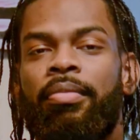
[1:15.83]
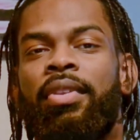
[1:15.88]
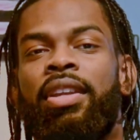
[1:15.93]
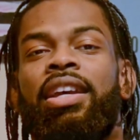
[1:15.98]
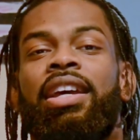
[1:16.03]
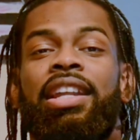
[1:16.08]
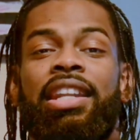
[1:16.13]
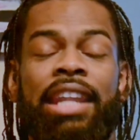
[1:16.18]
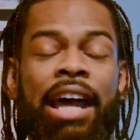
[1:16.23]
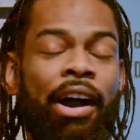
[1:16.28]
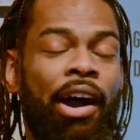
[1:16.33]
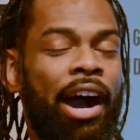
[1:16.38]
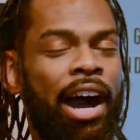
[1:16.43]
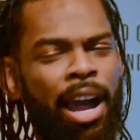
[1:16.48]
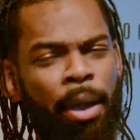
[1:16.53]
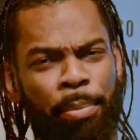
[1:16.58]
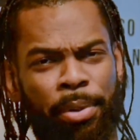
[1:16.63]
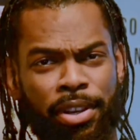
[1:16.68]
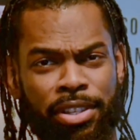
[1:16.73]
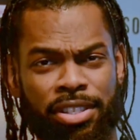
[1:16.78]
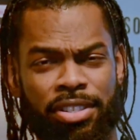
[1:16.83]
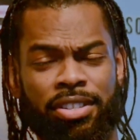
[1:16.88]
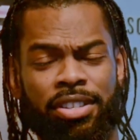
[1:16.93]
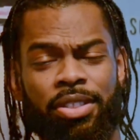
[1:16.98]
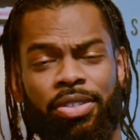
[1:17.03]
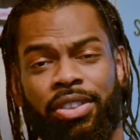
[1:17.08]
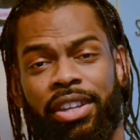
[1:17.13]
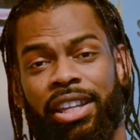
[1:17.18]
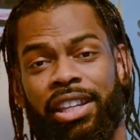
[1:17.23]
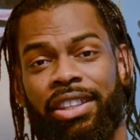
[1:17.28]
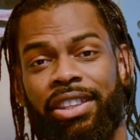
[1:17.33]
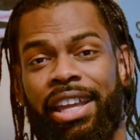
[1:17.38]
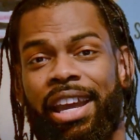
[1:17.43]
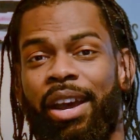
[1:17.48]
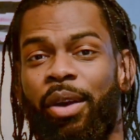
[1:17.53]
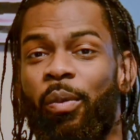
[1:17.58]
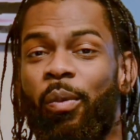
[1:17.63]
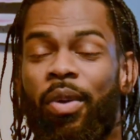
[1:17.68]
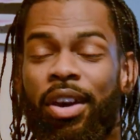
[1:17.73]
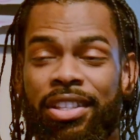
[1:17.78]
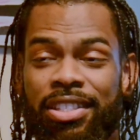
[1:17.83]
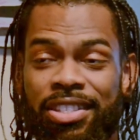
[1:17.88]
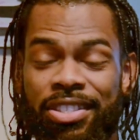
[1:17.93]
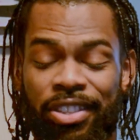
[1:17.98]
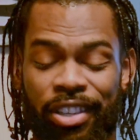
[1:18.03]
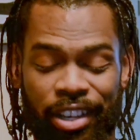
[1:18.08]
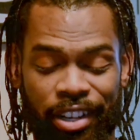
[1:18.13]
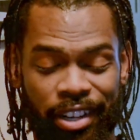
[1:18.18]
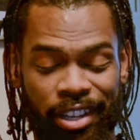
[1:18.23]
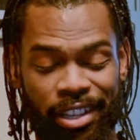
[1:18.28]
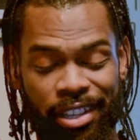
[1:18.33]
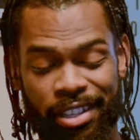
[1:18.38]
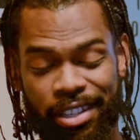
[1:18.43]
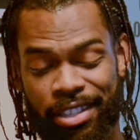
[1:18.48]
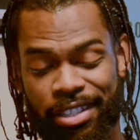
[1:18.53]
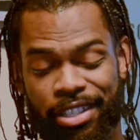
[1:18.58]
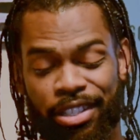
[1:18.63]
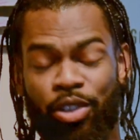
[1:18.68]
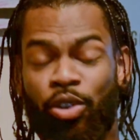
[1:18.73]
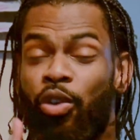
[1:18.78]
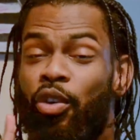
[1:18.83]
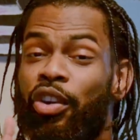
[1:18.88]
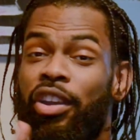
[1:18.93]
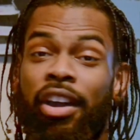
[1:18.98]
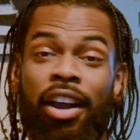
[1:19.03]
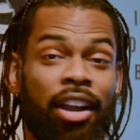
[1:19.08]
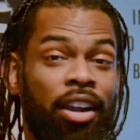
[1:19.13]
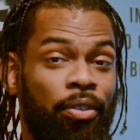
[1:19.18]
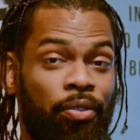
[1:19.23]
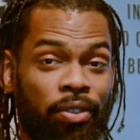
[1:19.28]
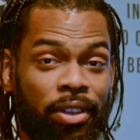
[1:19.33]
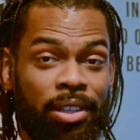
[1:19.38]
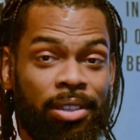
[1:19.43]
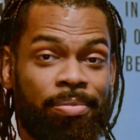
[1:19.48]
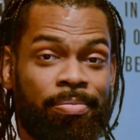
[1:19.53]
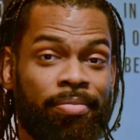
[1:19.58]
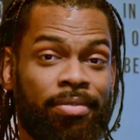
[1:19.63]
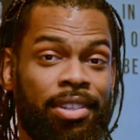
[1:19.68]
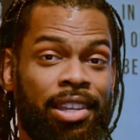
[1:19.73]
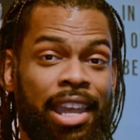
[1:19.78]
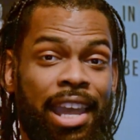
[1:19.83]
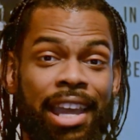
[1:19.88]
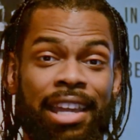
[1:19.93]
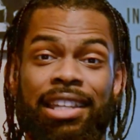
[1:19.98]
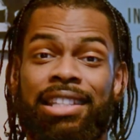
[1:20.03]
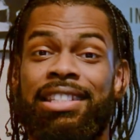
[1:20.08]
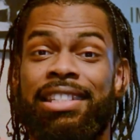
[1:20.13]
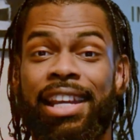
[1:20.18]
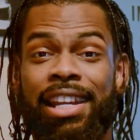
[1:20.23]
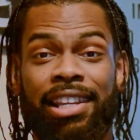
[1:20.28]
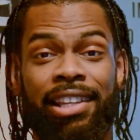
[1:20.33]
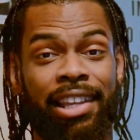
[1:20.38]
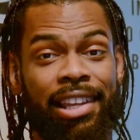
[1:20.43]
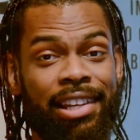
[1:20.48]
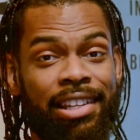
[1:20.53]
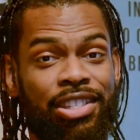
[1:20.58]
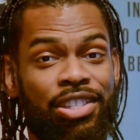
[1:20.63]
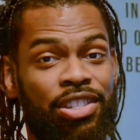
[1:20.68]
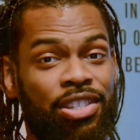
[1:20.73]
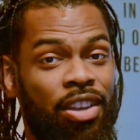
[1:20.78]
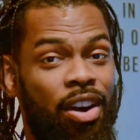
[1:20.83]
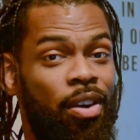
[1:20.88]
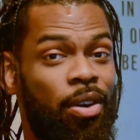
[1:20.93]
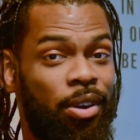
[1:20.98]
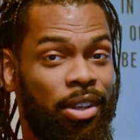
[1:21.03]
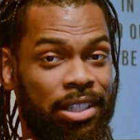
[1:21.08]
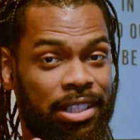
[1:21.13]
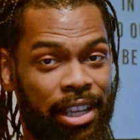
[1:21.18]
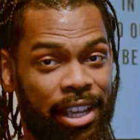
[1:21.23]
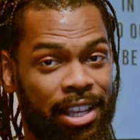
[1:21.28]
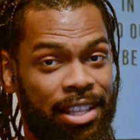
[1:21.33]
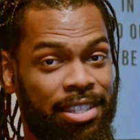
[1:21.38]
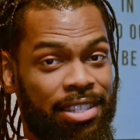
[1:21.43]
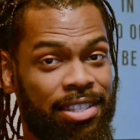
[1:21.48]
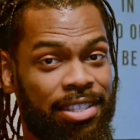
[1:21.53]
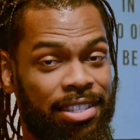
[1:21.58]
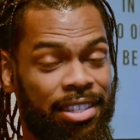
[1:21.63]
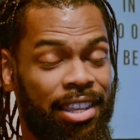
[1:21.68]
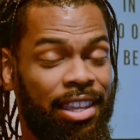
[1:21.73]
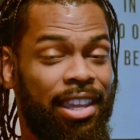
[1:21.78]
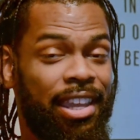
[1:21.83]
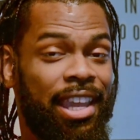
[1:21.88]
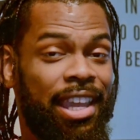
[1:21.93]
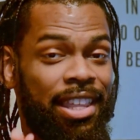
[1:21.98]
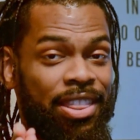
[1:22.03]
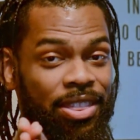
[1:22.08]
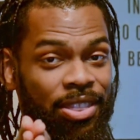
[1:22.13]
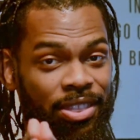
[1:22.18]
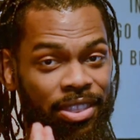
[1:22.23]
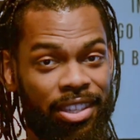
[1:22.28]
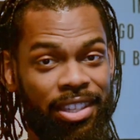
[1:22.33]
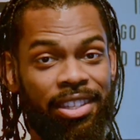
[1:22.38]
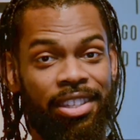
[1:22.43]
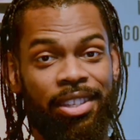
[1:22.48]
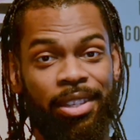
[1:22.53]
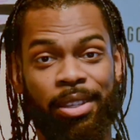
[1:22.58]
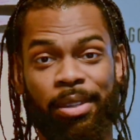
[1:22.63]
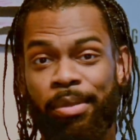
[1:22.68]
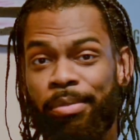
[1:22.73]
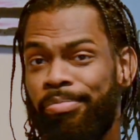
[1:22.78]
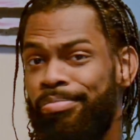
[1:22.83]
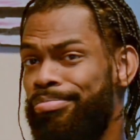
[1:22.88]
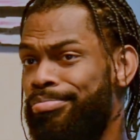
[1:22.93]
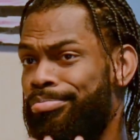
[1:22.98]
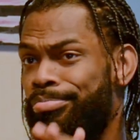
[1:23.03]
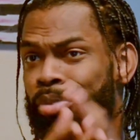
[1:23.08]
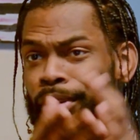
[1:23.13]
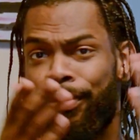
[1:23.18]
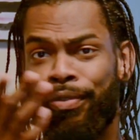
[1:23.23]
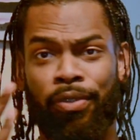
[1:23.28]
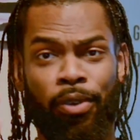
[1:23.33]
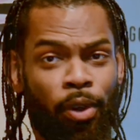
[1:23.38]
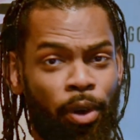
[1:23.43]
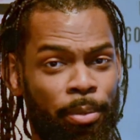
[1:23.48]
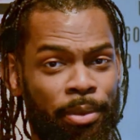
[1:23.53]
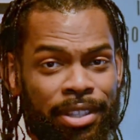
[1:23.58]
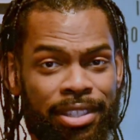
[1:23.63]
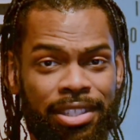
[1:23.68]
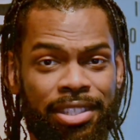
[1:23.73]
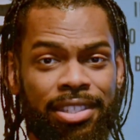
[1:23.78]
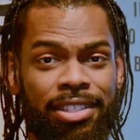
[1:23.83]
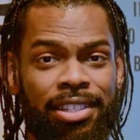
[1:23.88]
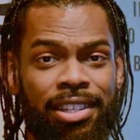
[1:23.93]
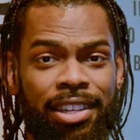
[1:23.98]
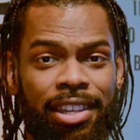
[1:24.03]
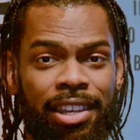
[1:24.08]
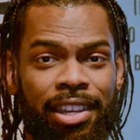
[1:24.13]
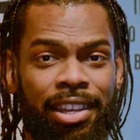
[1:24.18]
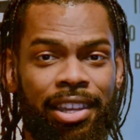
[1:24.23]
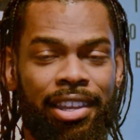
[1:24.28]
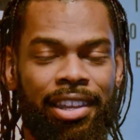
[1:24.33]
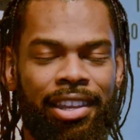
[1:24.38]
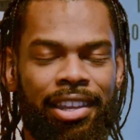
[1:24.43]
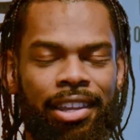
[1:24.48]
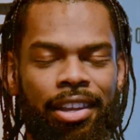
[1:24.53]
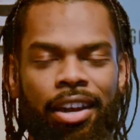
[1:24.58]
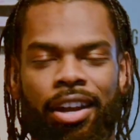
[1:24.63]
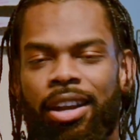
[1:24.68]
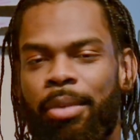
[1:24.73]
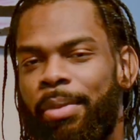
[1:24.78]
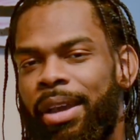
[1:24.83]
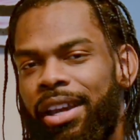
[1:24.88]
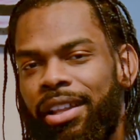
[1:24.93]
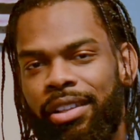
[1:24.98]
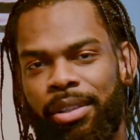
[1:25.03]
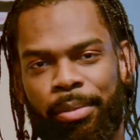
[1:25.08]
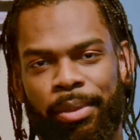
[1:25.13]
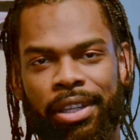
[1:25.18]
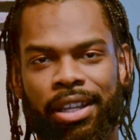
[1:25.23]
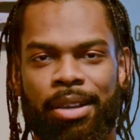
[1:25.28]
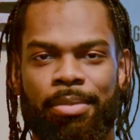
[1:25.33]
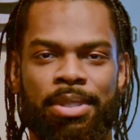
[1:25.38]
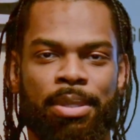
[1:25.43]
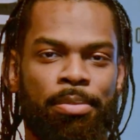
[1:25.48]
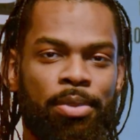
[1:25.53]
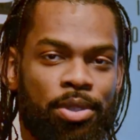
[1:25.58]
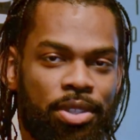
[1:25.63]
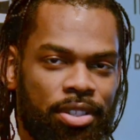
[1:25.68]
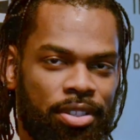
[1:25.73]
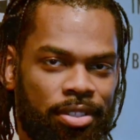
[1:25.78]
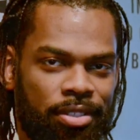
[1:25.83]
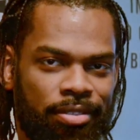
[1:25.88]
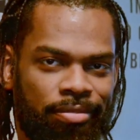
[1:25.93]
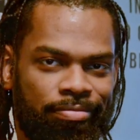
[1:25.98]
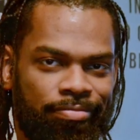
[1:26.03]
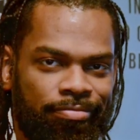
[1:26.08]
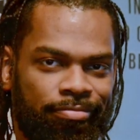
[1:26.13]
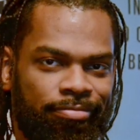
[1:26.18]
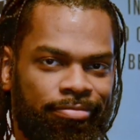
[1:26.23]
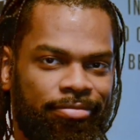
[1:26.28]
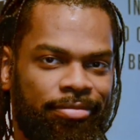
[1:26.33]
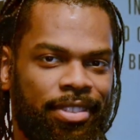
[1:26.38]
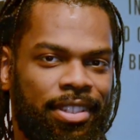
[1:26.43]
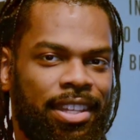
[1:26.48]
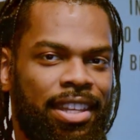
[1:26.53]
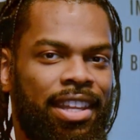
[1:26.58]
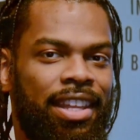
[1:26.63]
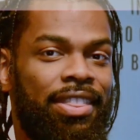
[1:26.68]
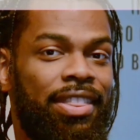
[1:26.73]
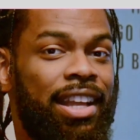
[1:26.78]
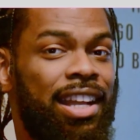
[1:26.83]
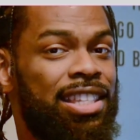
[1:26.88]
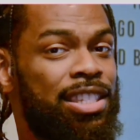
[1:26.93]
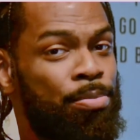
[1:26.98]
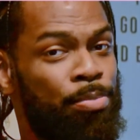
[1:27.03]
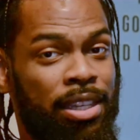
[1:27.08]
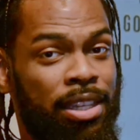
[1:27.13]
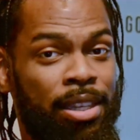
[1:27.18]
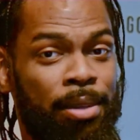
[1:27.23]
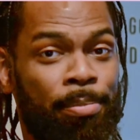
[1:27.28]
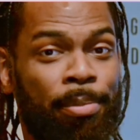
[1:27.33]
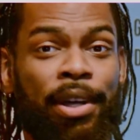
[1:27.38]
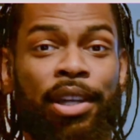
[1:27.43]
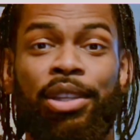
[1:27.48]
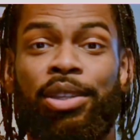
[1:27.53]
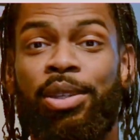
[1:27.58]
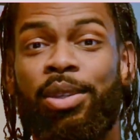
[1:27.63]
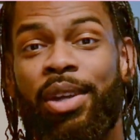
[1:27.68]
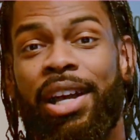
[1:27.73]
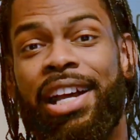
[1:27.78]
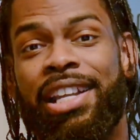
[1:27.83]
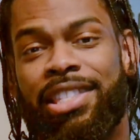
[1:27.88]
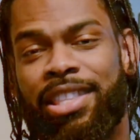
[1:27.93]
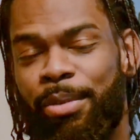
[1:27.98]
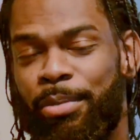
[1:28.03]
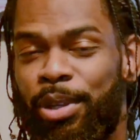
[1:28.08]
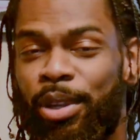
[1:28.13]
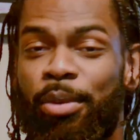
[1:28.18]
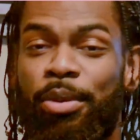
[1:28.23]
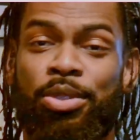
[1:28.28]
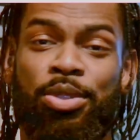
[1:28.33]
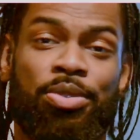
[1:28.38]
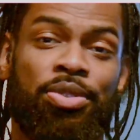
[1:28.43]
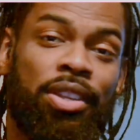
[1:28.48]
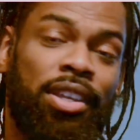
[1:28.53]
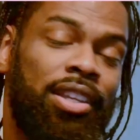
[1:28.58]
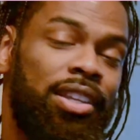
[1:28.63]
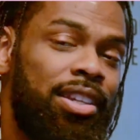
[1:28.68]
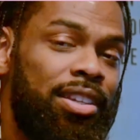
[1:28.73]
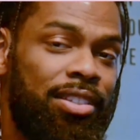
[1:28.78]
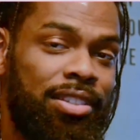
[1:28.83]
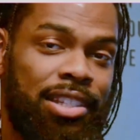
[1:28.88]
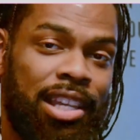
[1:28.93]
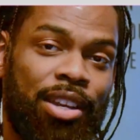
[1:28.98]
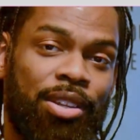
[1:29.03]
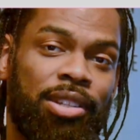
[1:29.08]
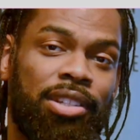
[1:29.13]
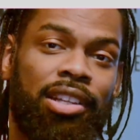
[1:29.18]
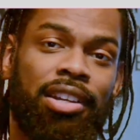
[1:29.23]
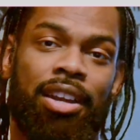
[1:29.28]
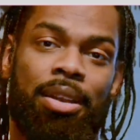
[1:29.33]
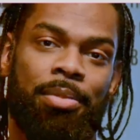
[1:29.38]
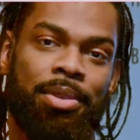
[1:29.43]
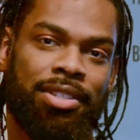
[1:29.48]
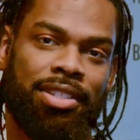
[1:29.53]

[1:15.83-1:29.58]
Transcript: Now, I personally think that once there is choreography and a dedicated song or dance in the performance, it automatically becomes a musical. That's me, but you guys let me know what you think down in the comments.